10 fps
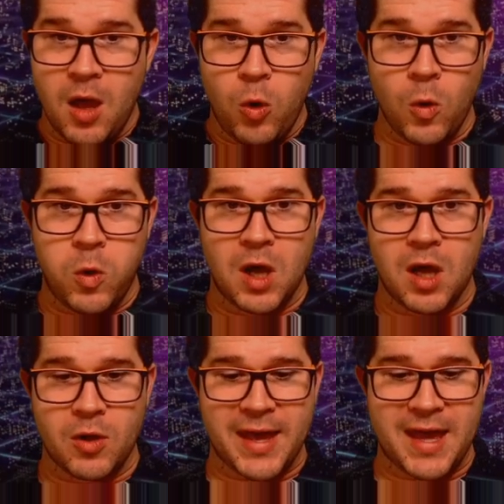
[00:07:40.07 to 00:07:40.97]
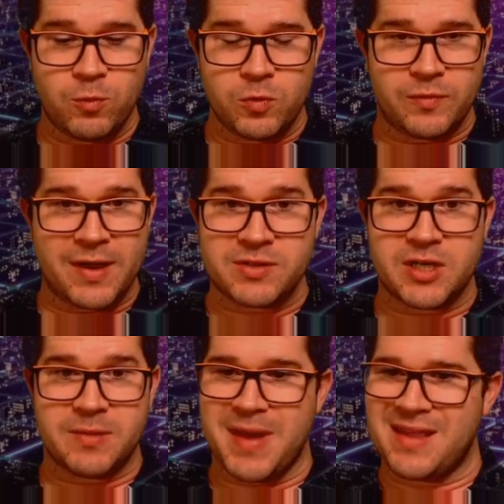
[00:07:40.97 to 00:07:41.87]
Whew, okay, woo, that was
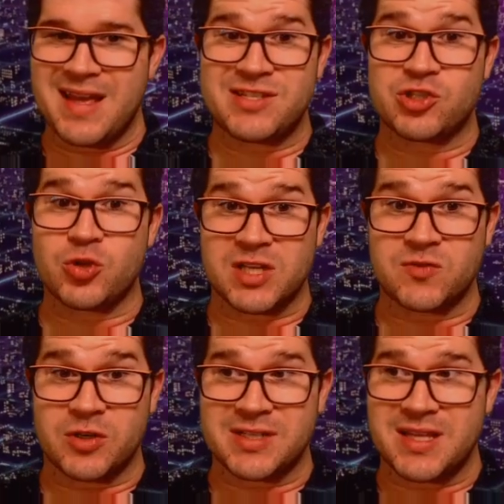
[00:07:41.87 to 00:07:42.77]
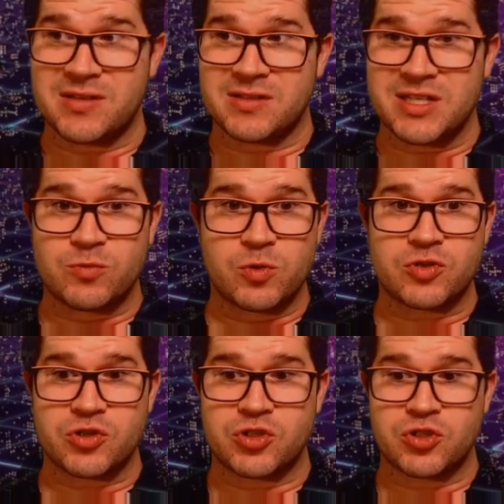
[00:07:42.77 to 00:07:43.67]
good. Man, that's stressful, because the, these
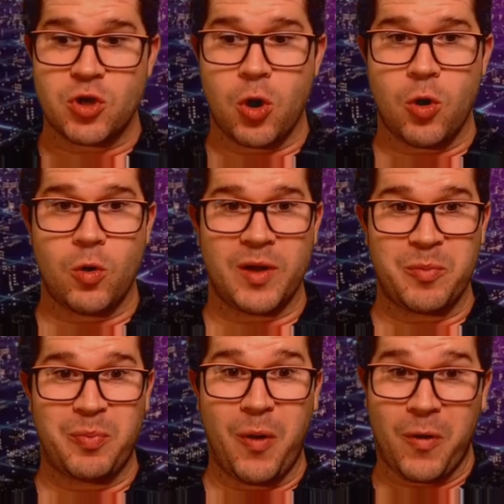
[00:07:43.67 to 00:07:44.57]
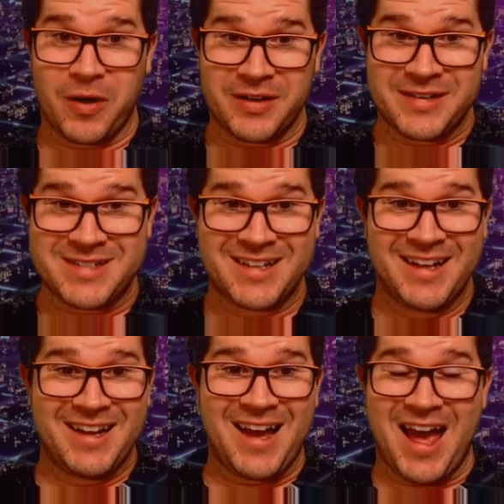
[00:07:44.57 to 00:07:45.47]
runes are so important.
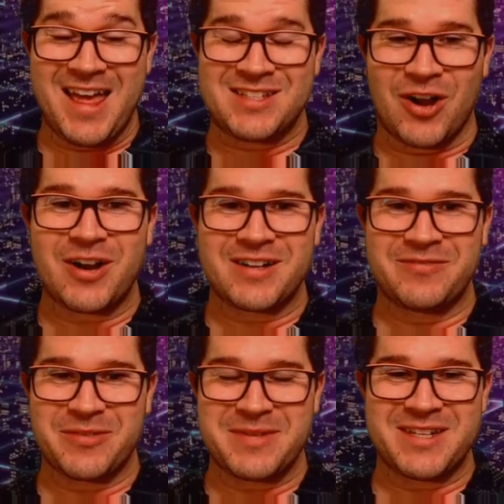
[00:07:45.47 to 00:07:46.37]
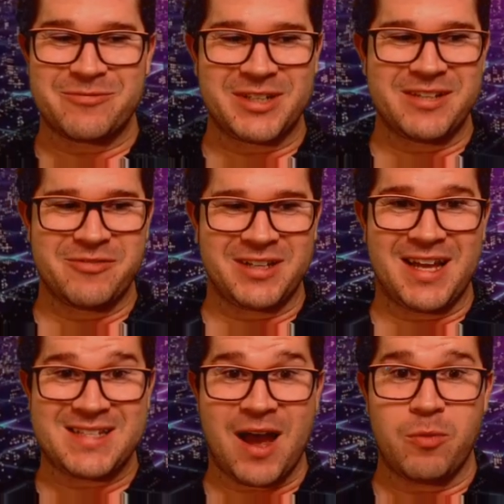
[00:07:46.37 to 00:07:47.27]
I, it's hard for me to really
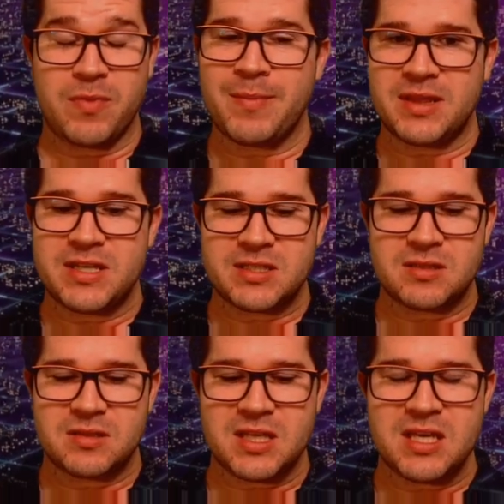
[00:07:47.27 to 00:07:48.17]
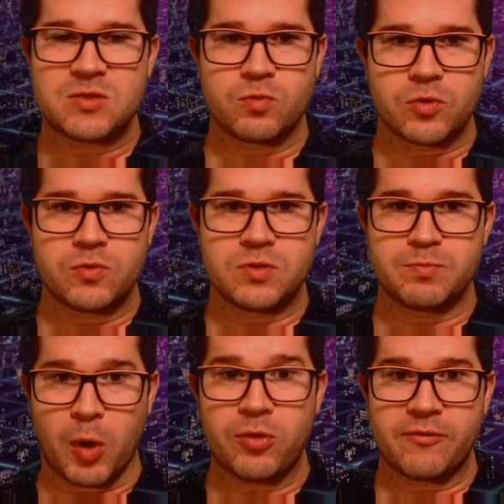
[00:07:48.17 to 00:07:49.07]
realize how... I mean, this these runes,
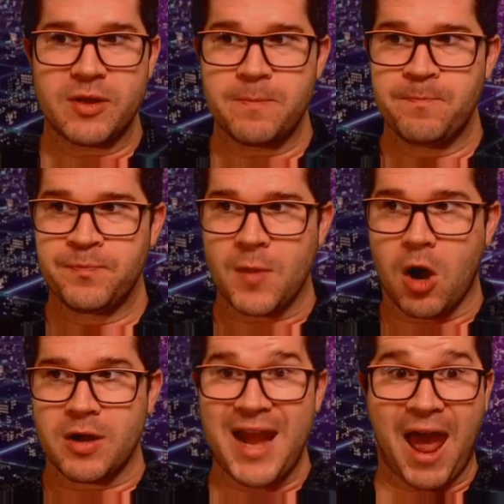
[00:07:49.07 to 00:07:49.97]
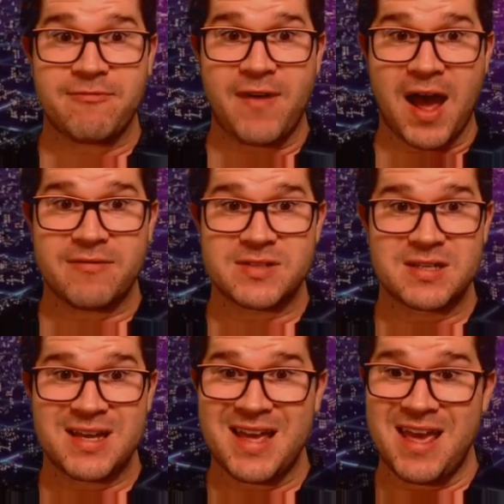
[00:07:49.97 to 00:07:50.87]
both of them, are nat fives,
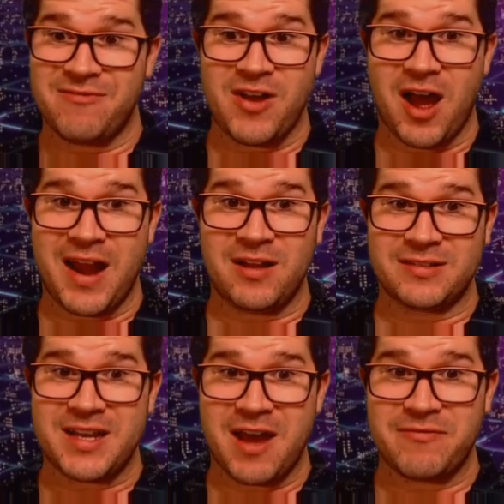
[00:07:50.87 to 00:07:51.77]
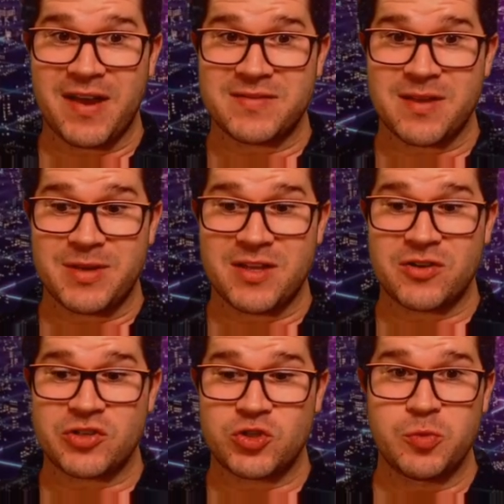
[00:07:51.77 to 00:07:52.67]
if not L D nat fives. I mean,
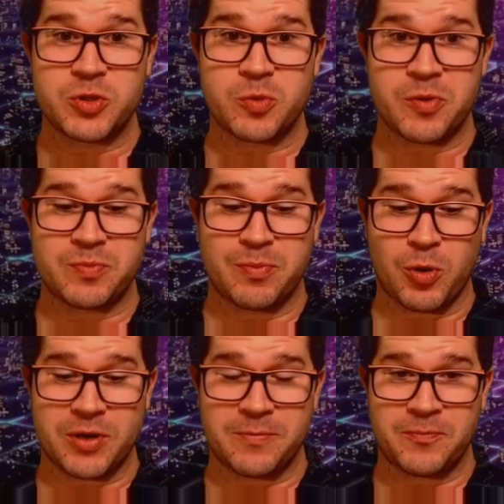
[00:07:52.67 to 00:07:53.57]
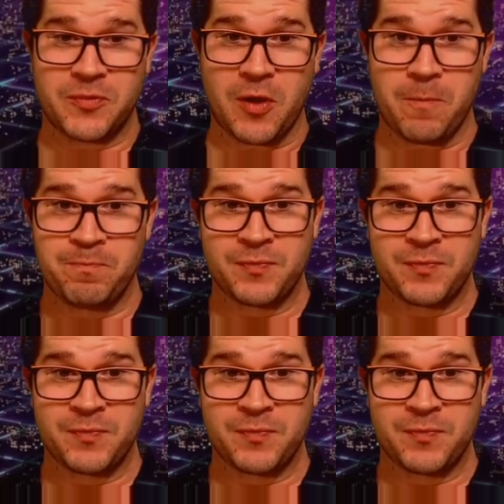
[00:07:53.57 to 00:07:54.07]
they're super, super important. So,